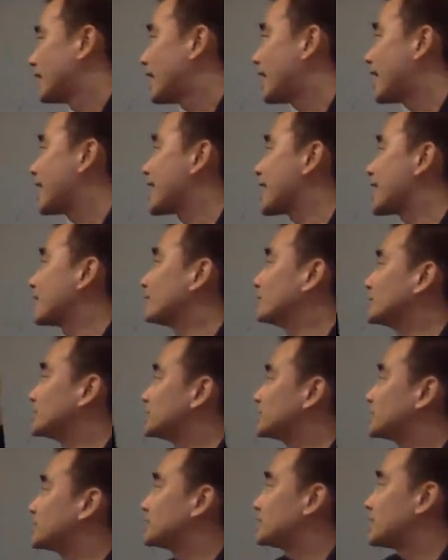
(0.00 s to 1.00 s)
I have the
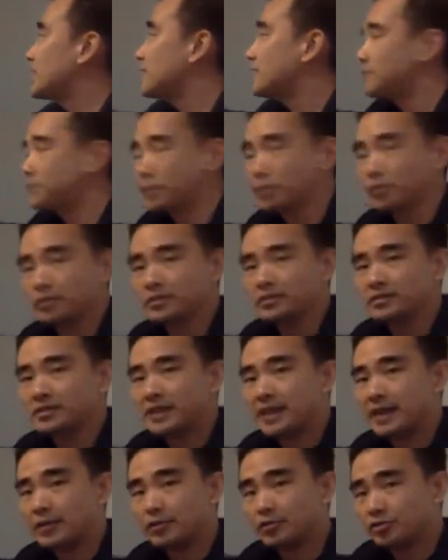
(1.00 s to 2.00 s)
same
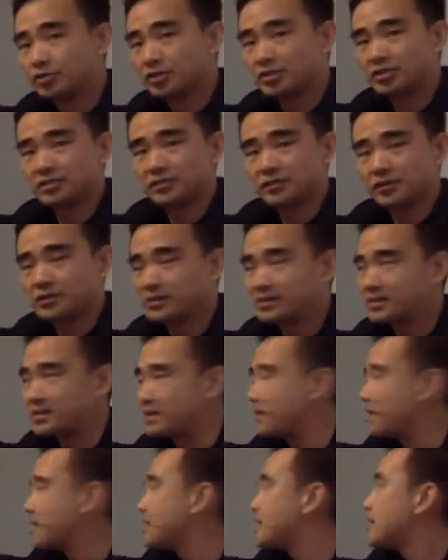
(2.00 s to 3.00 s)
frequency. I don't change the
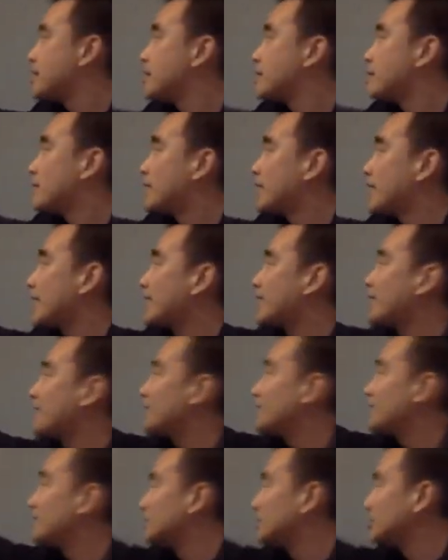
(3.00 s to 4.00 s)
frequency, but
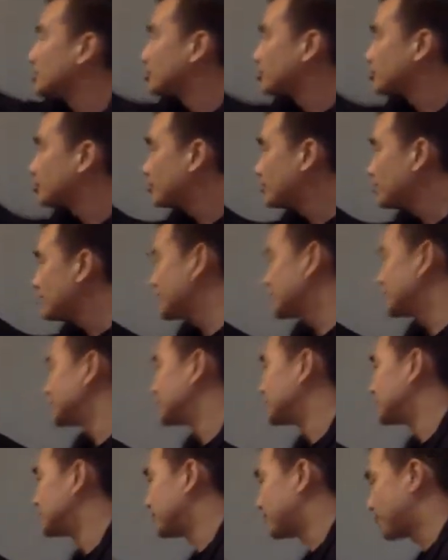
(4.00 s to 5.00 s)
I
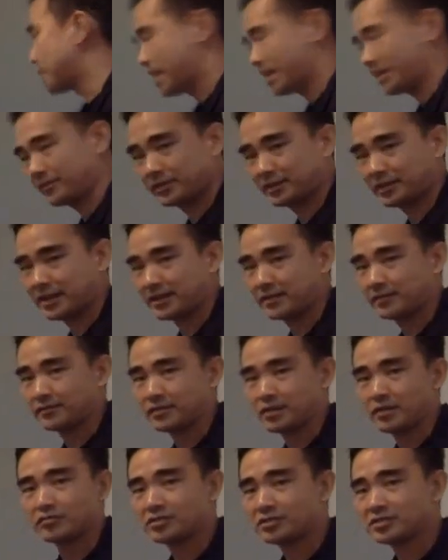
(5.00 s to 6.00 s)
increase the pipe length.
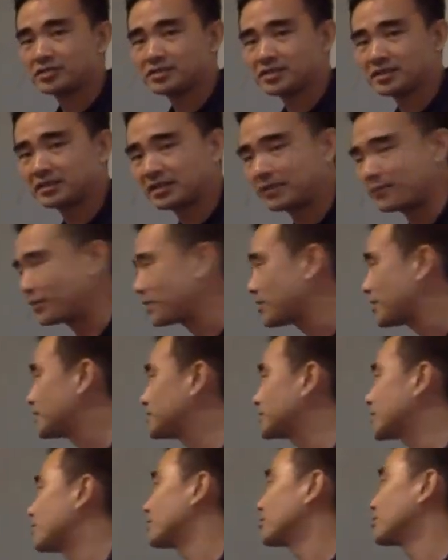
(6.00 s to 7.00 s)
Now this is a typical
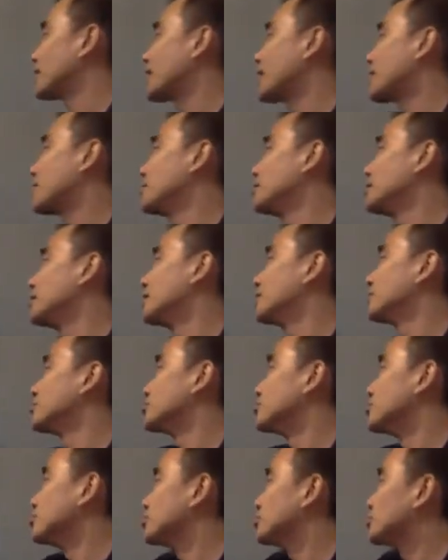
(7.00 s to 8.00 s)
example that IB loves
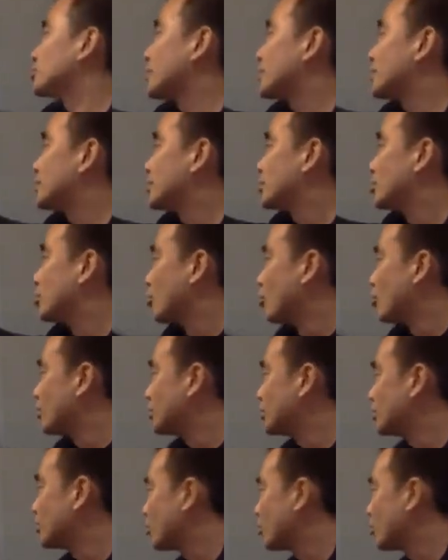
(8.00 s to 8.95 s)
to use where they lower the